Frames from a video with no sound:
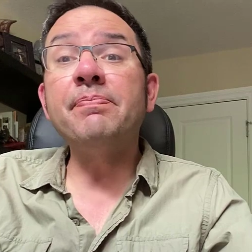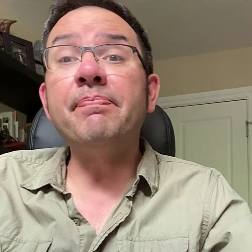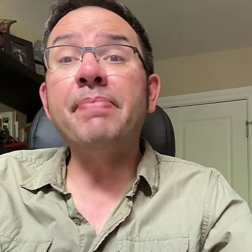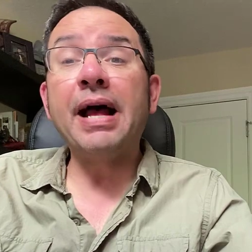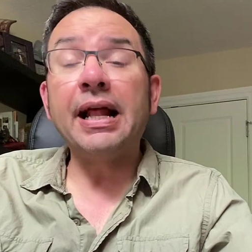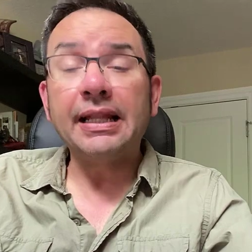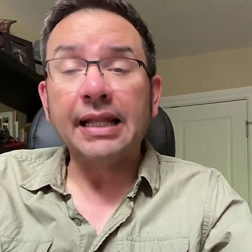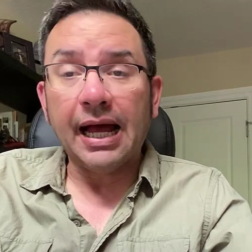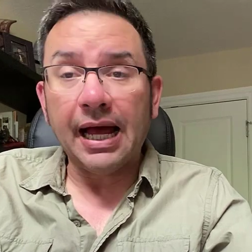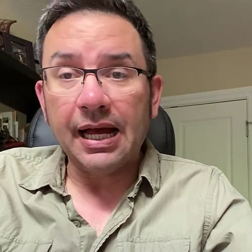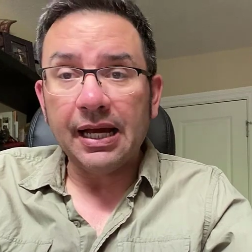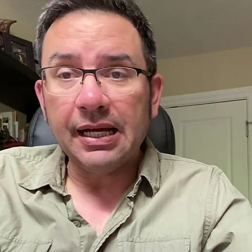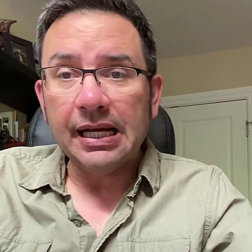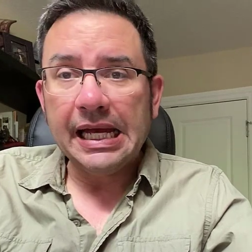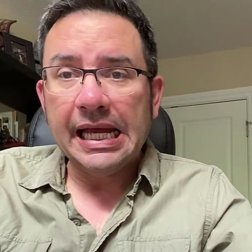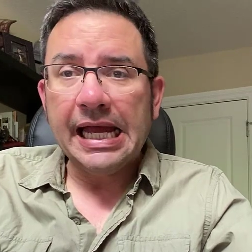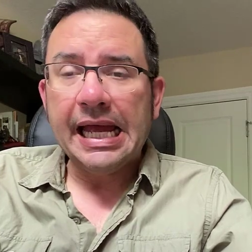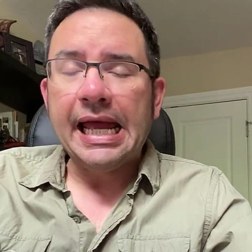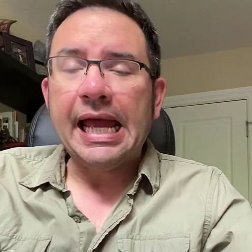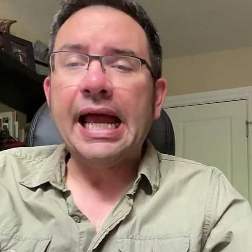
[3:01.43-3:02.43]
Bella.
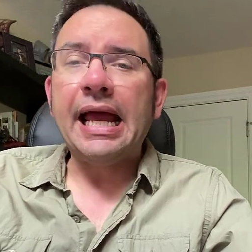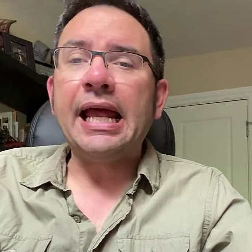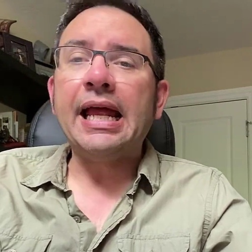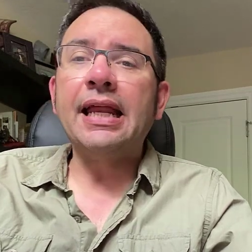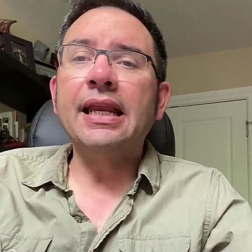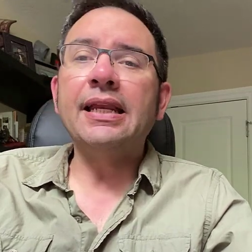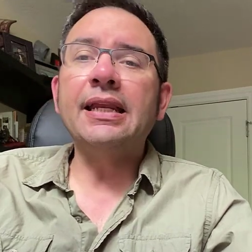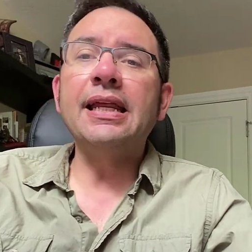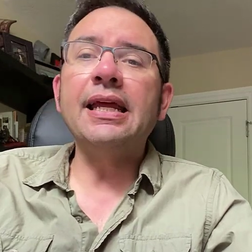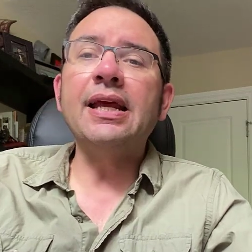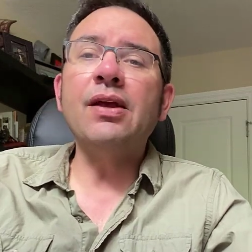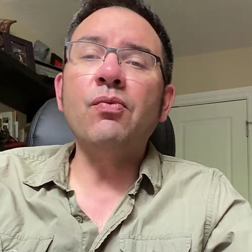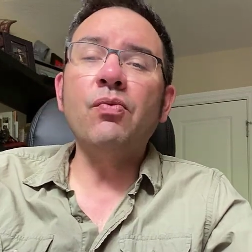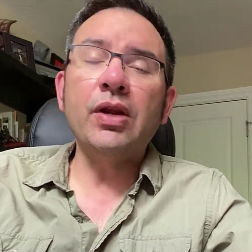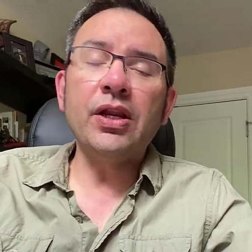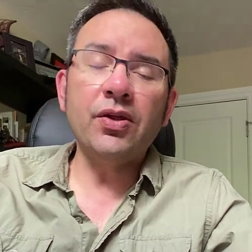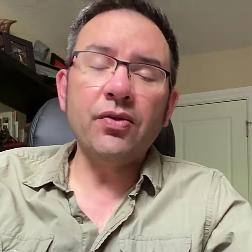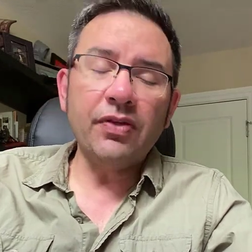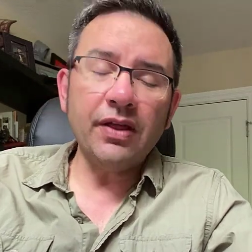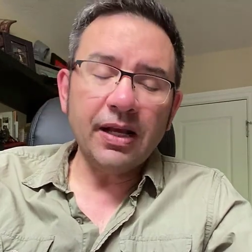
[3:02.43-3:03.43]
And
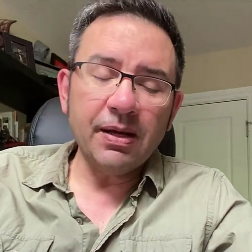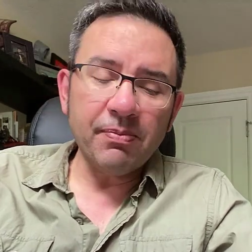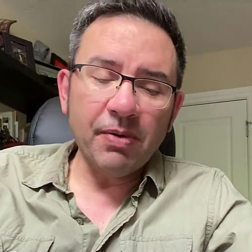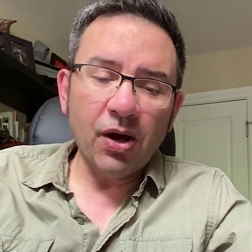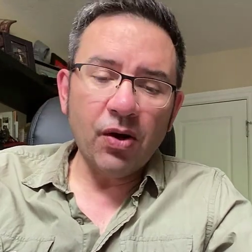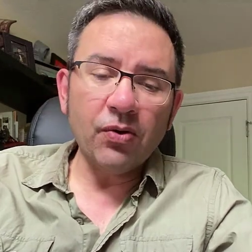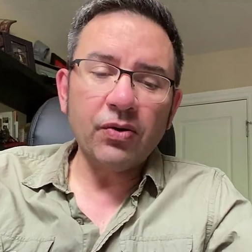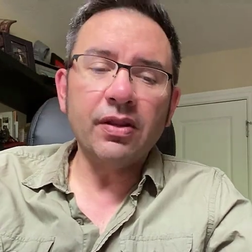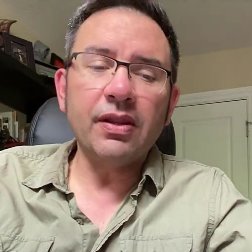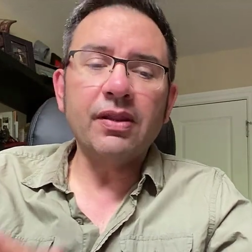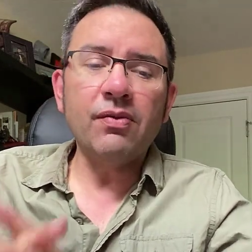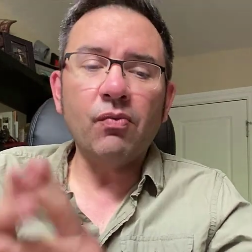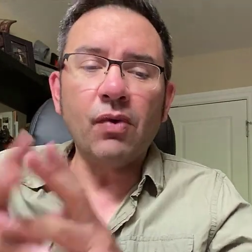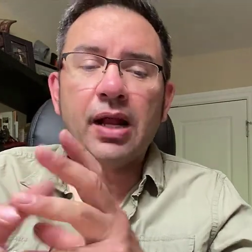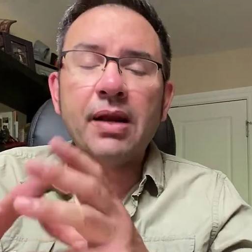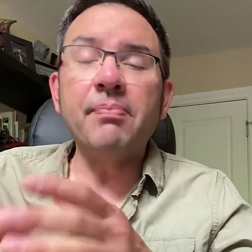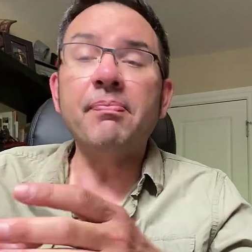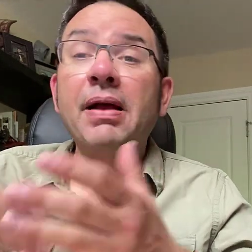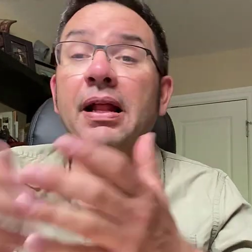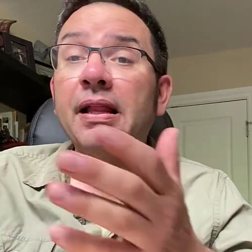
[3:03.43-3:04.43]
when you think about
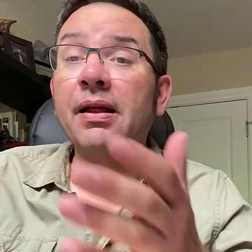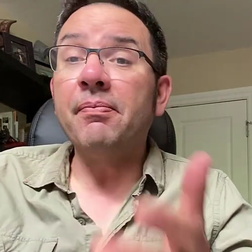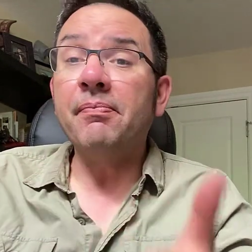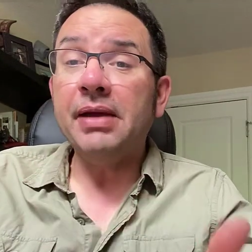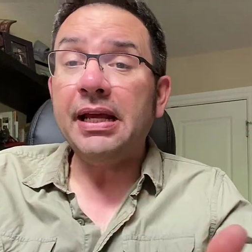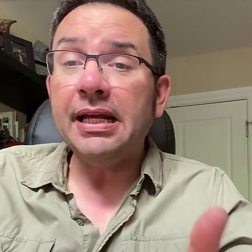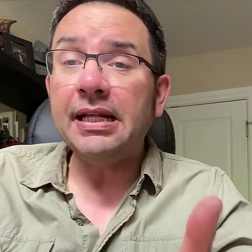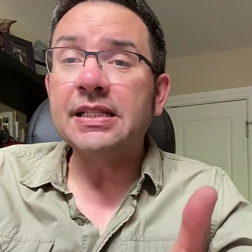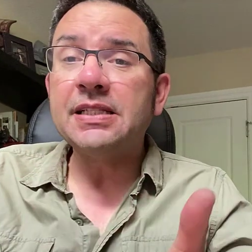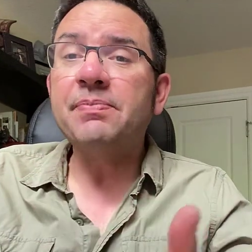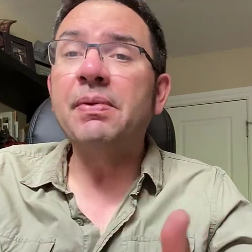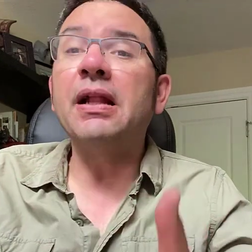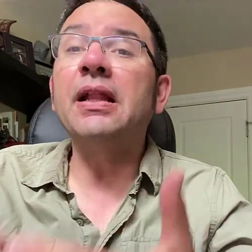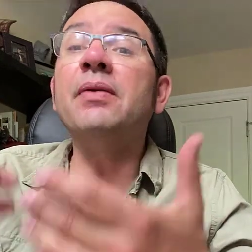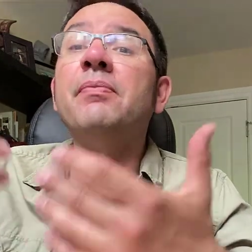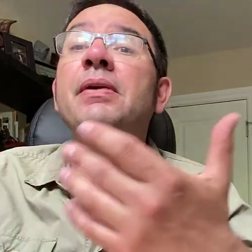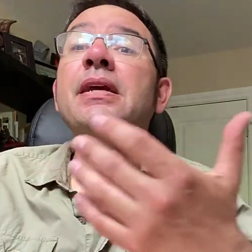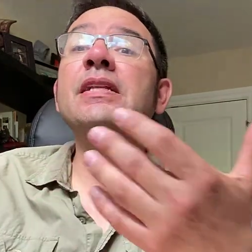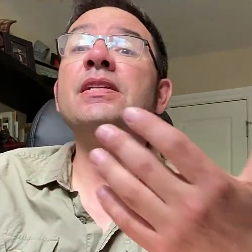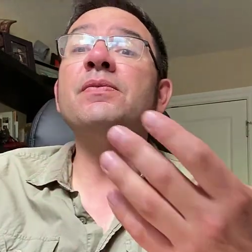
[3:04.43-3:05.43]
what Bella
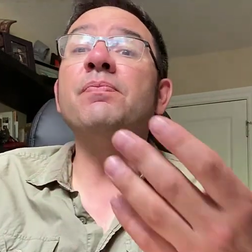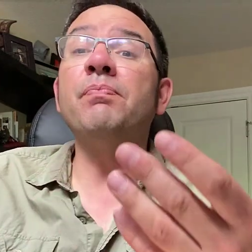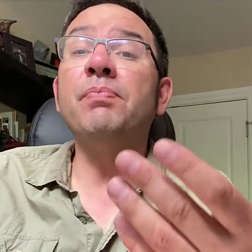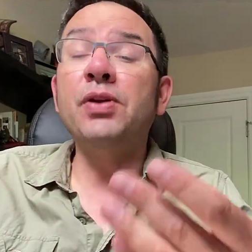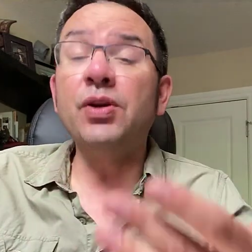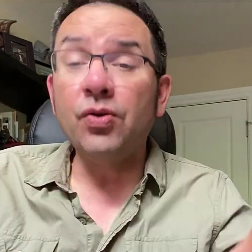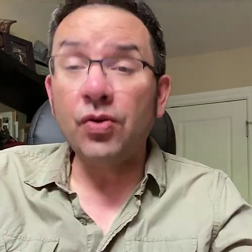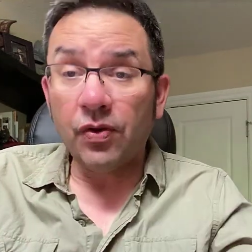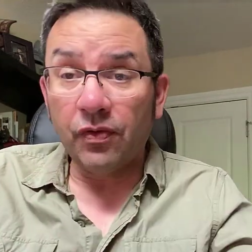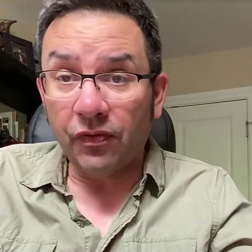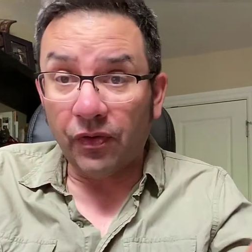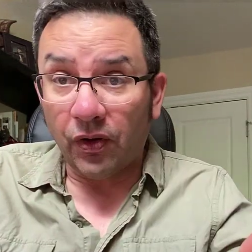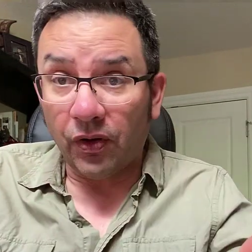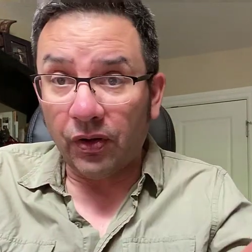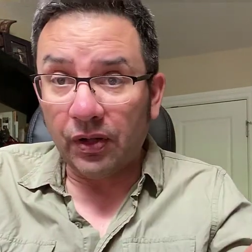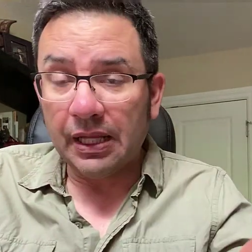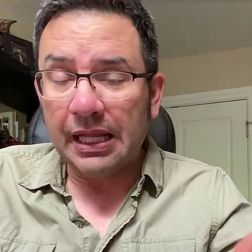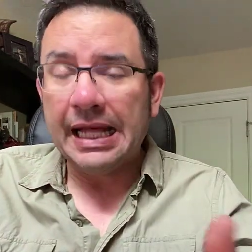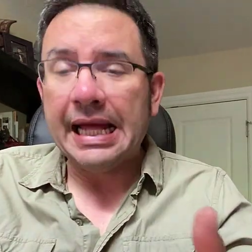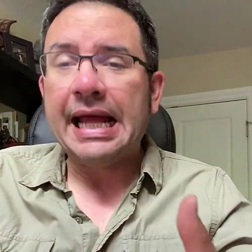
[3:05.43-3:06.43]
means
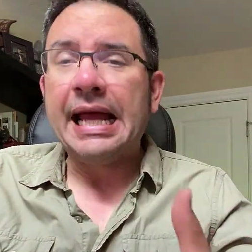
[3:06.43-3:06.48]
beautiful.